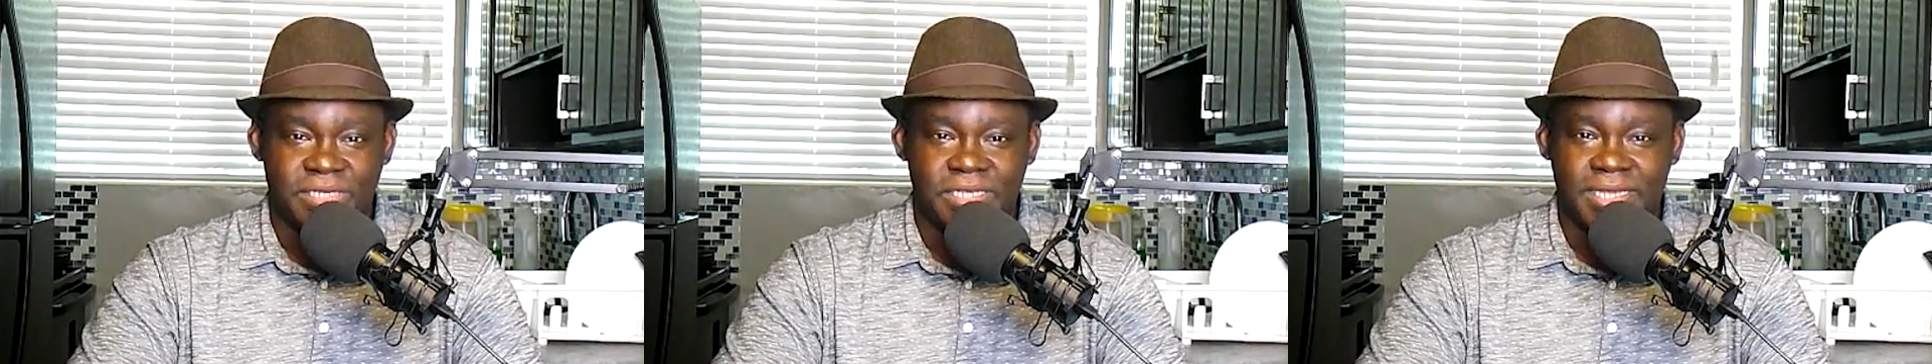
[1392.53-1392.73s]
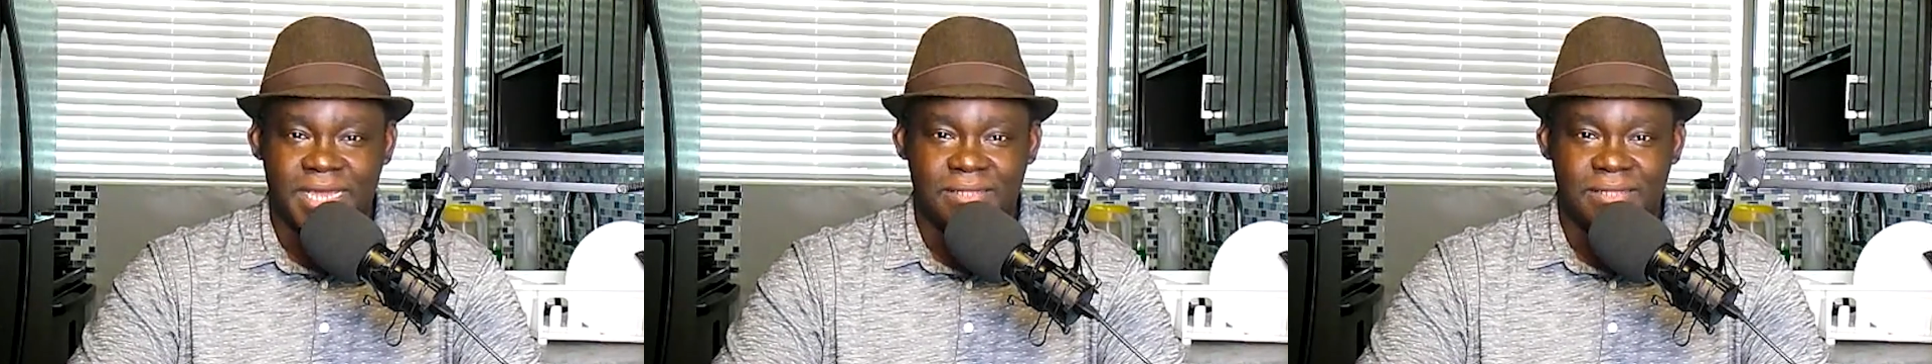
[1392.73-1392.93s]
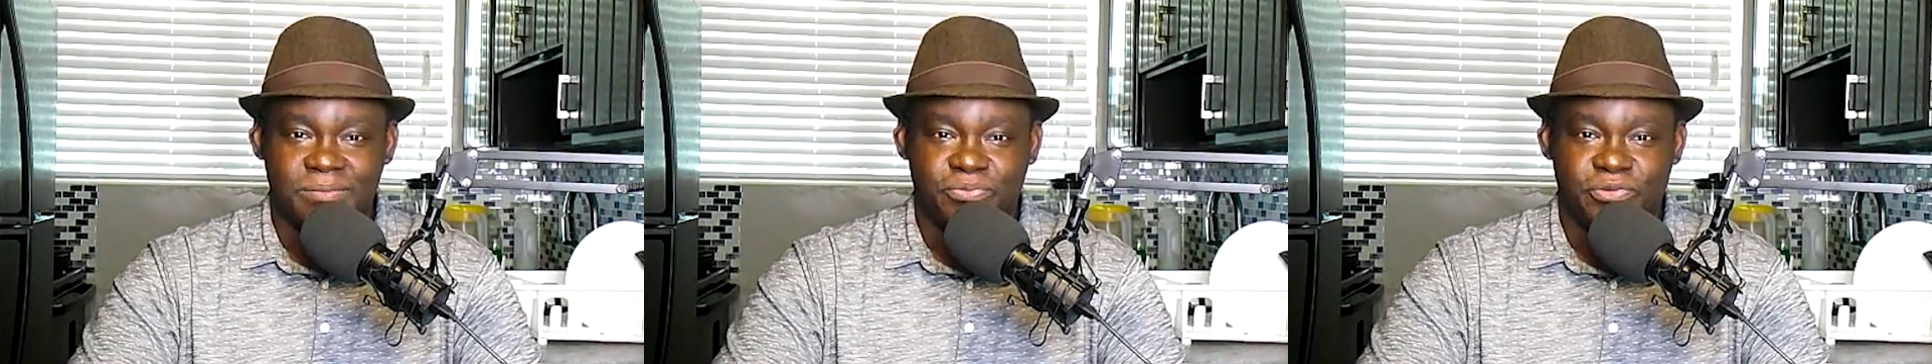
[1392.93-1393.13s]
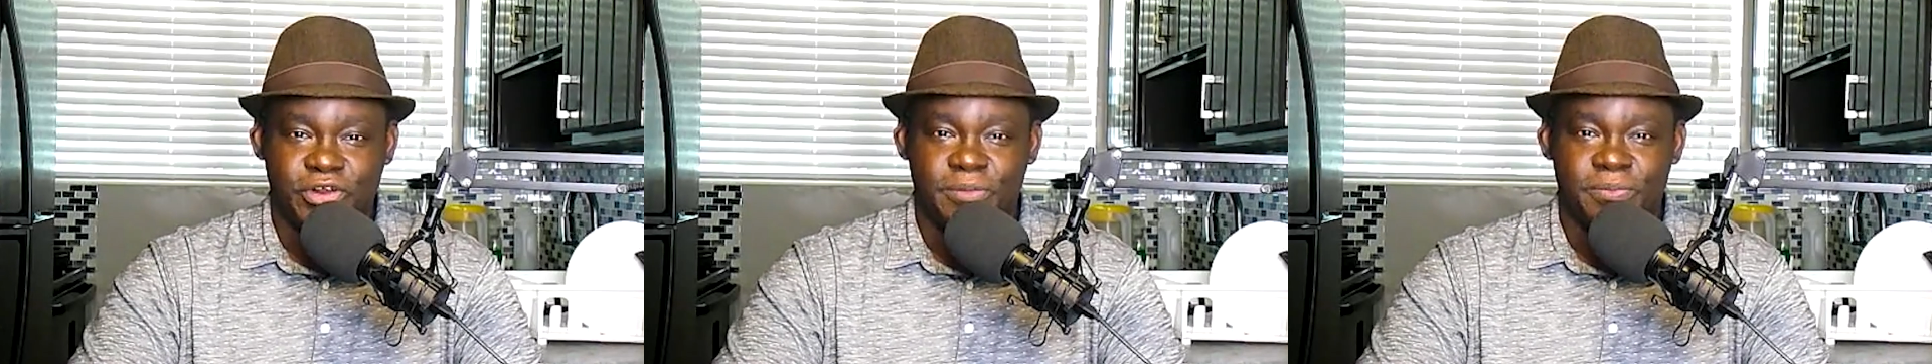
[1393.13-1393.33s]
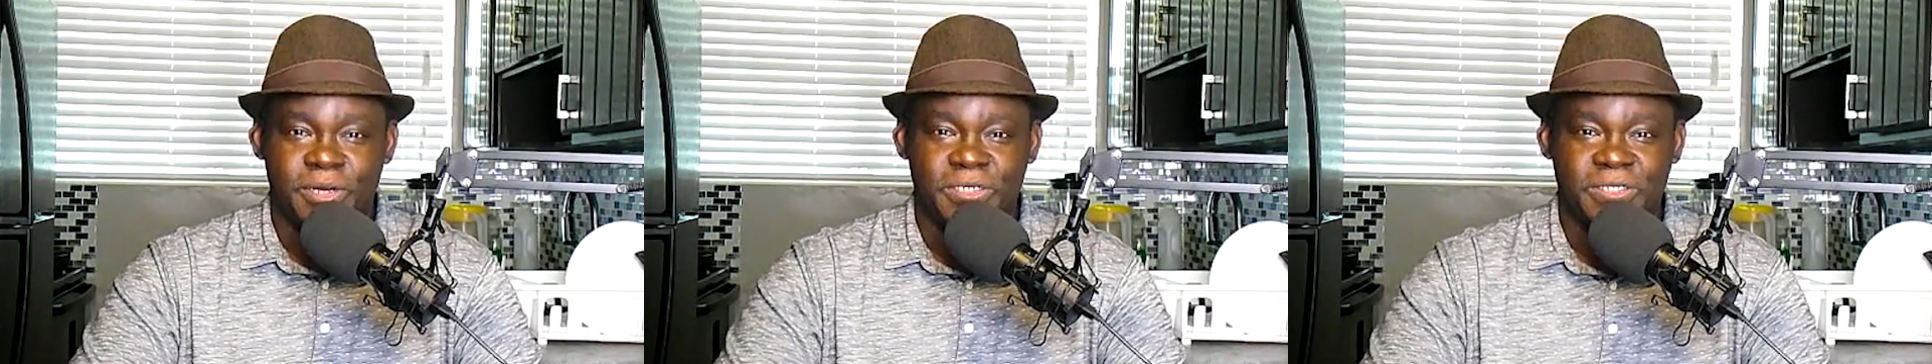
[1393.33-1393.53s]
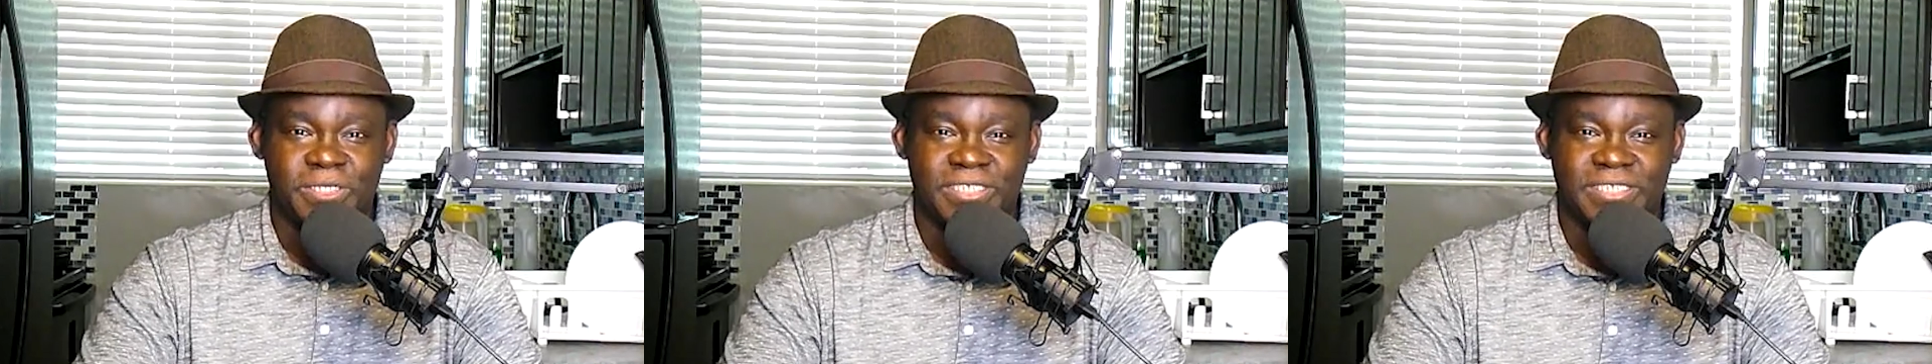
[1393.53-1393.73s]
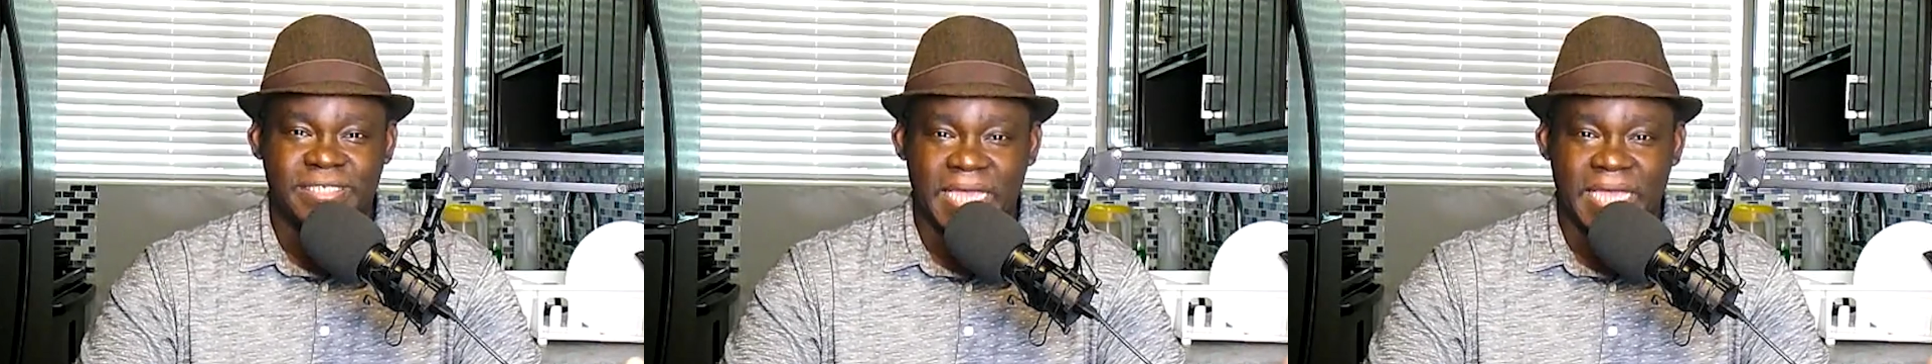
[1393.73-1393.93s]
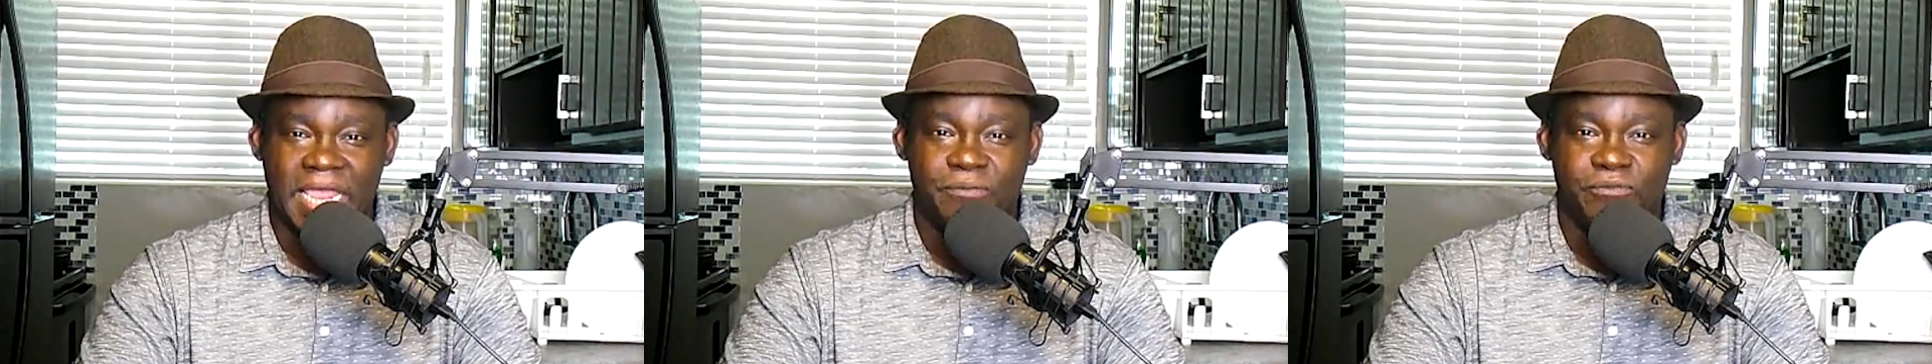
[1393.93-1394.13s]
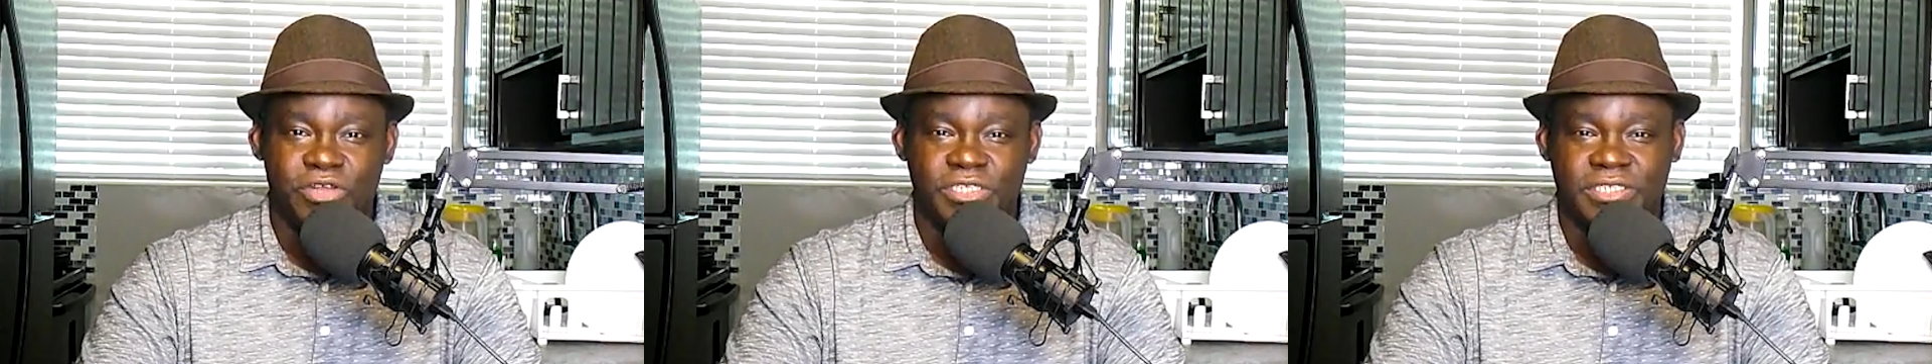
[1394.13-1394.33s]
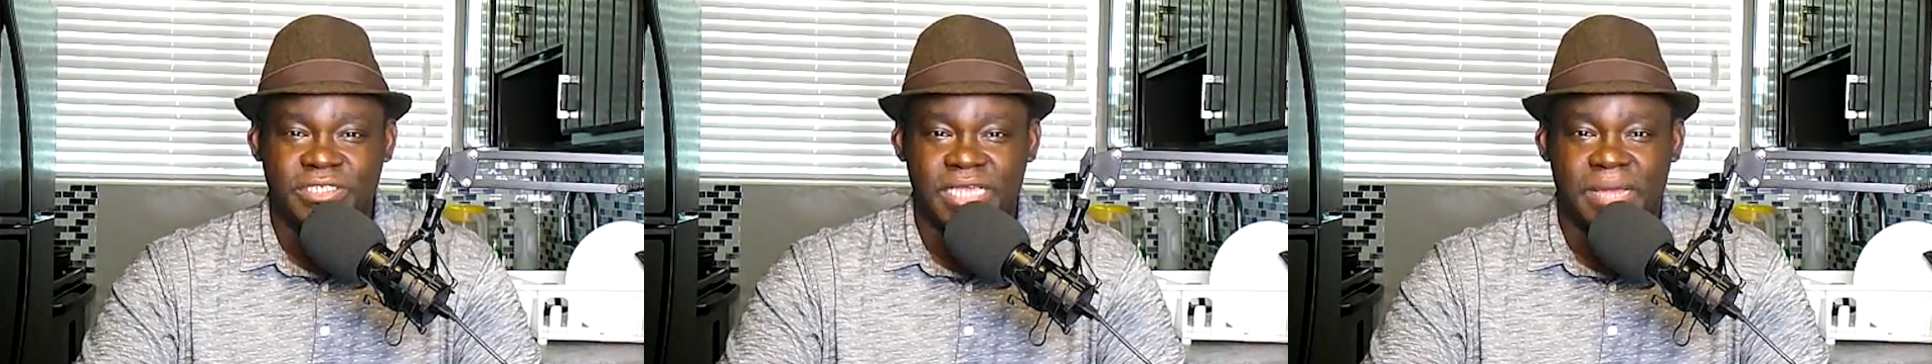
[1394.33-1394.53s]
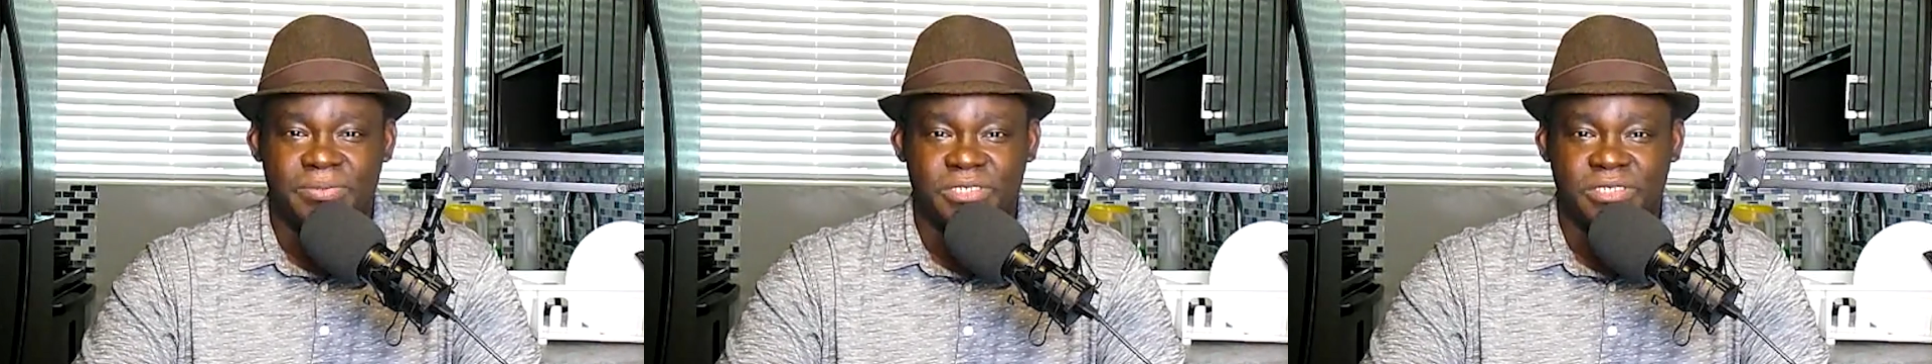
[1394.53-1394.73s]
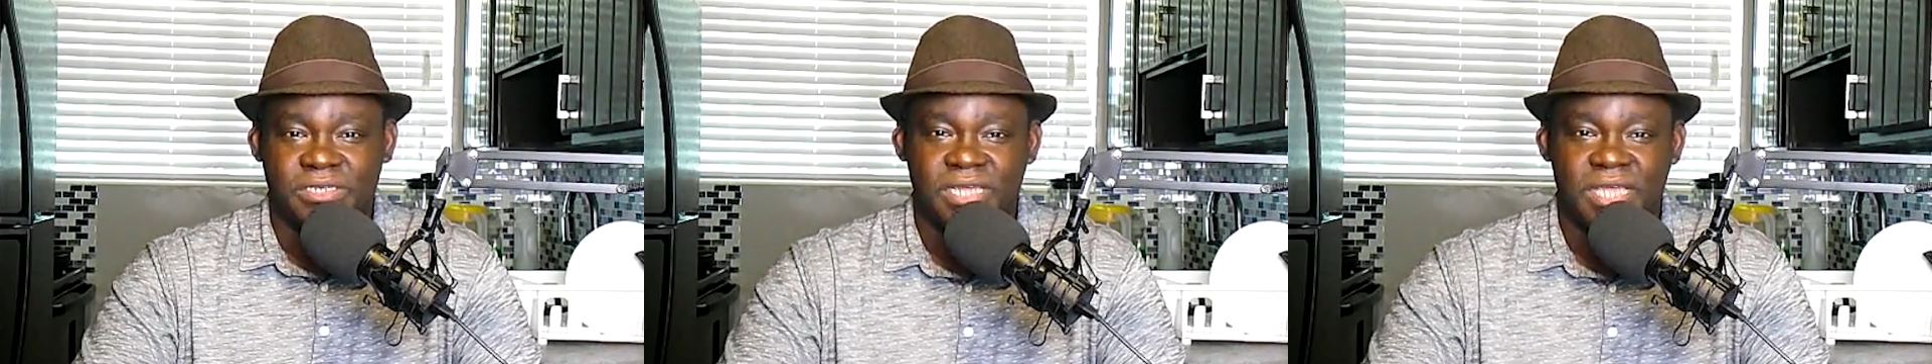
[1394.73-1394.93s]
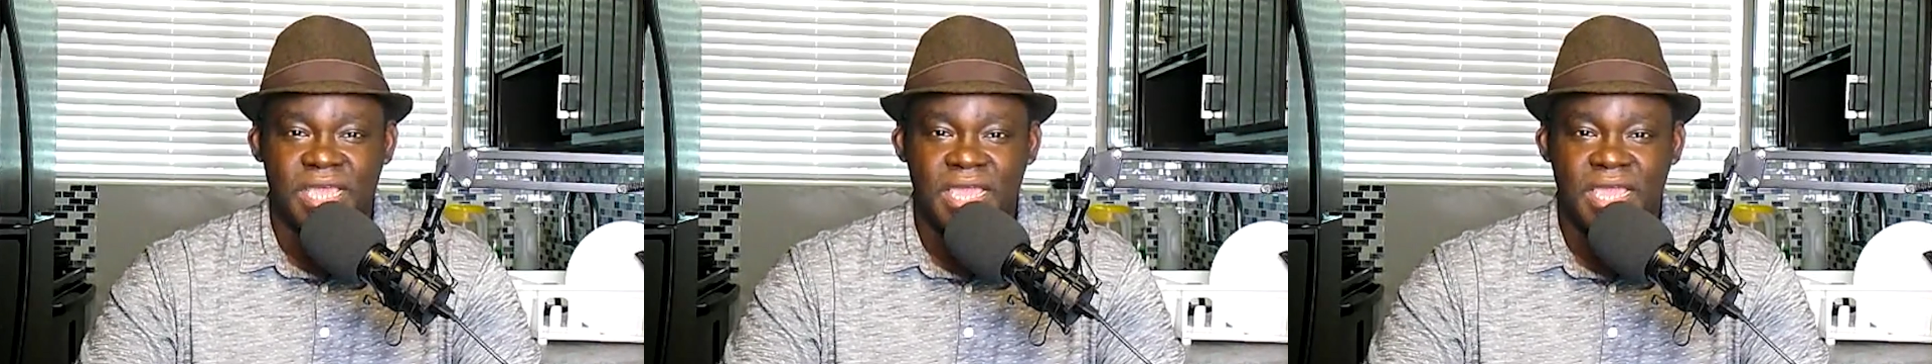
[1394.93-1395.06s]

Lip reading: He got pretty much the same reception